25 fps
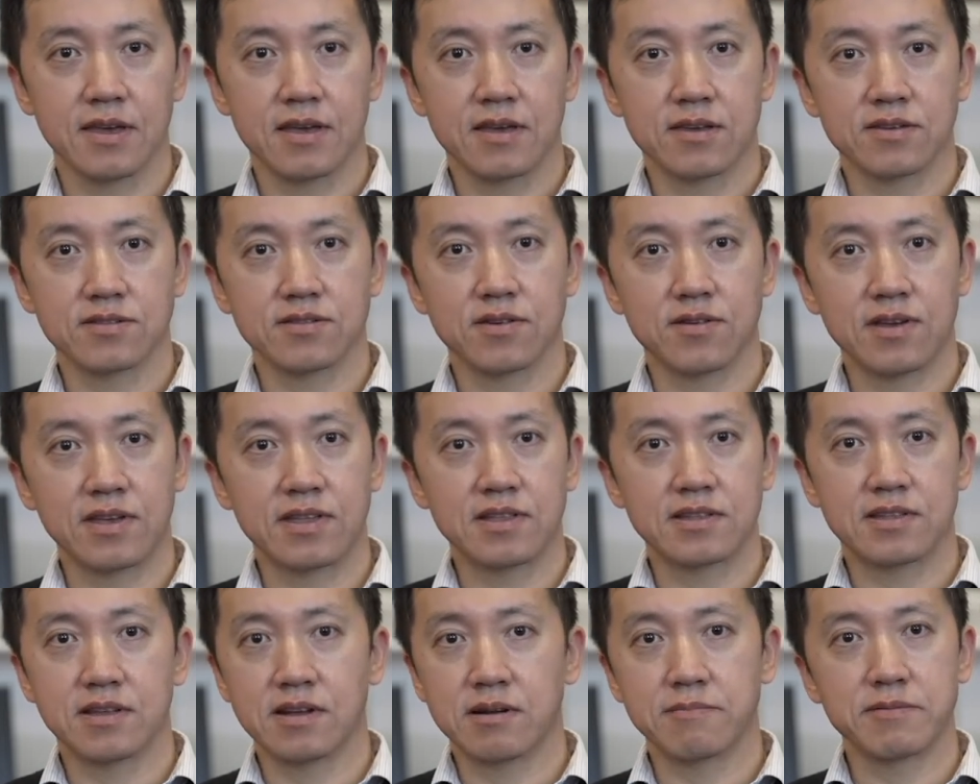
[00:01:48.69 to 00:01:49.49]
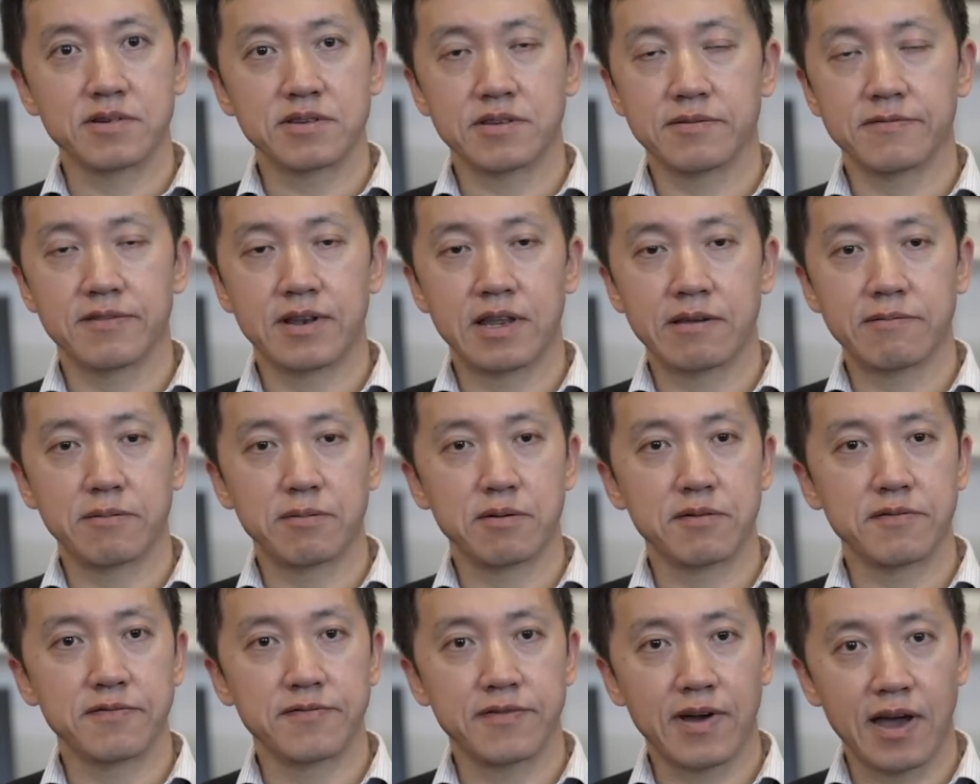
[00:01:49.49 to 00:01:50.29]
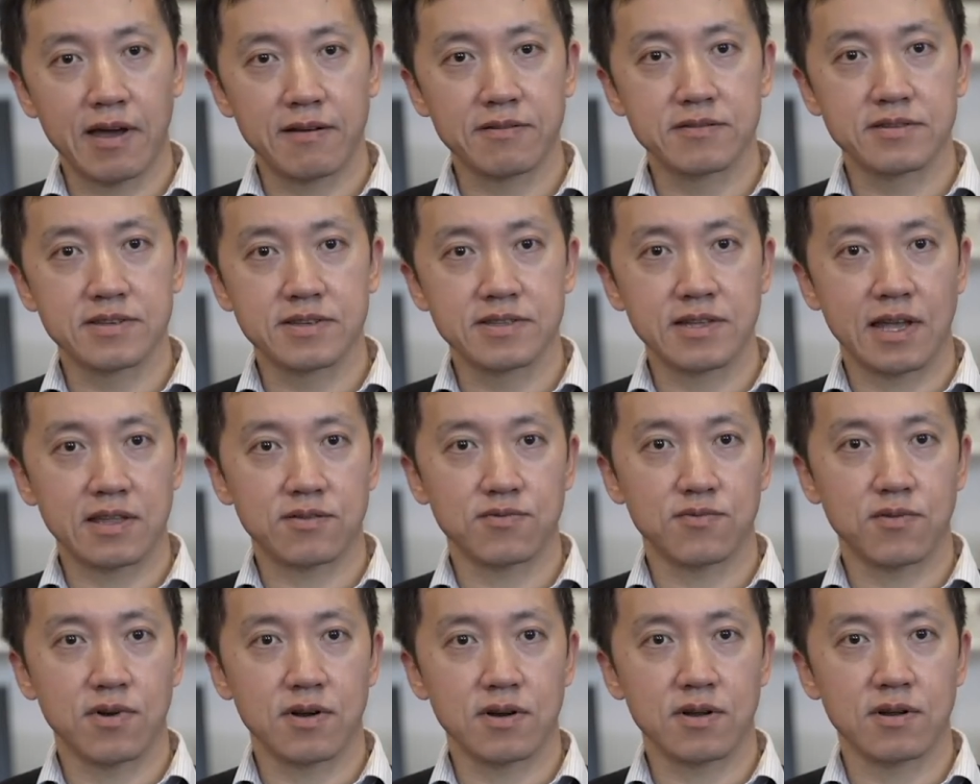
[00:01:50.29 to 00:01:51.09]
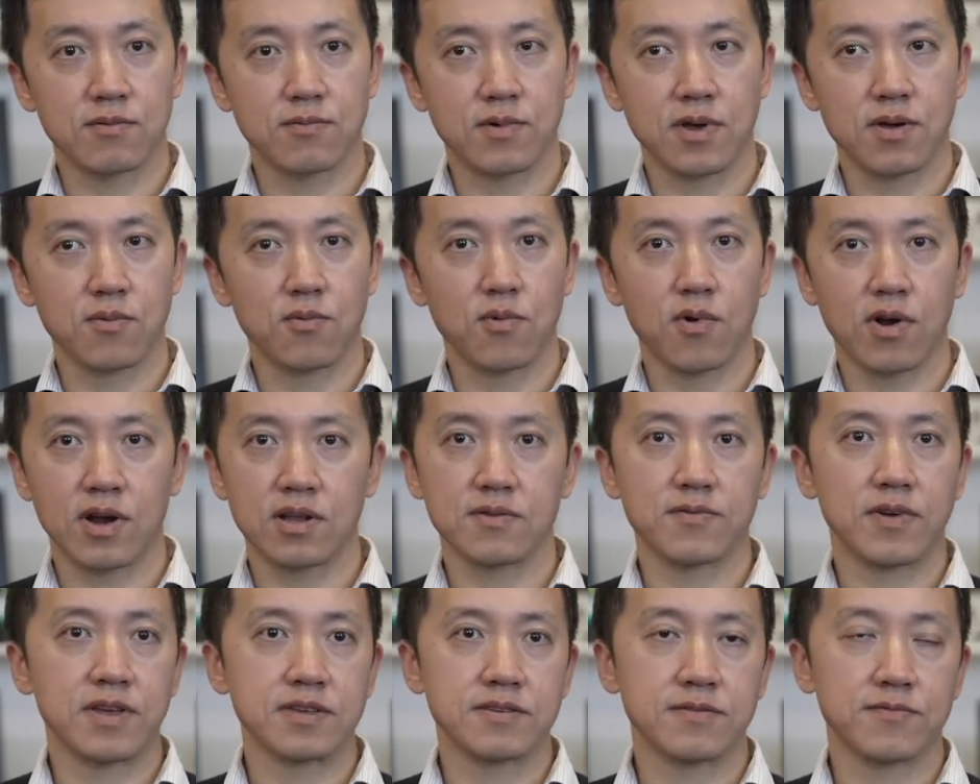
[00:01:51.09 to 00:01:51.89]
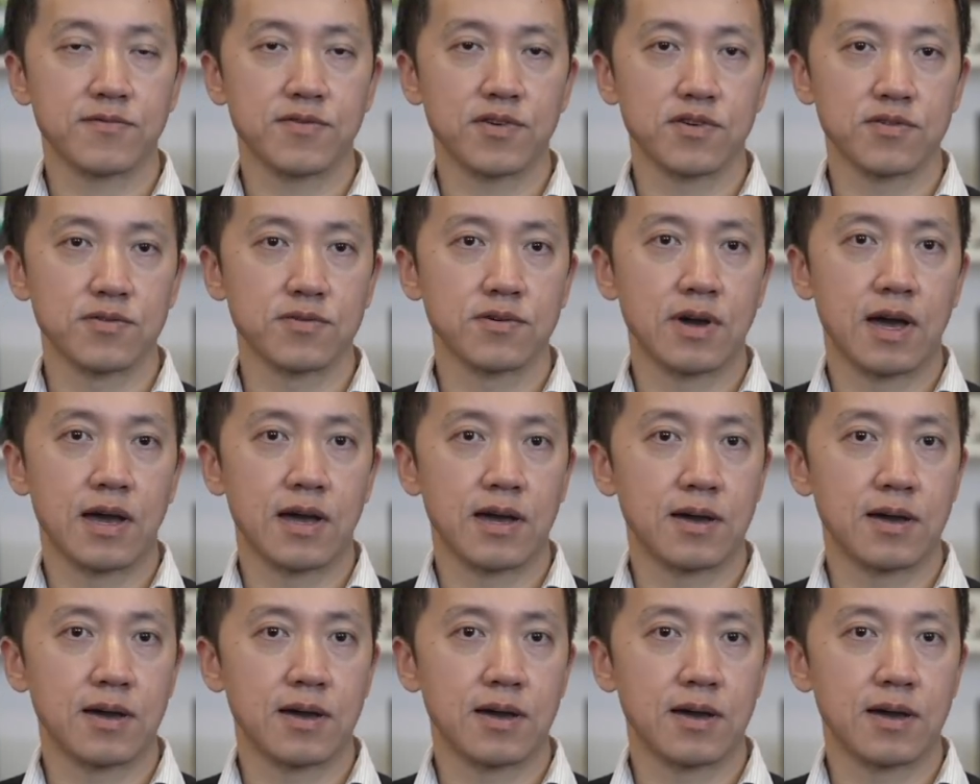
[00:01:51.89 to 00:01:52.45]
So in terms of a Liverpool 5G network, we worked with few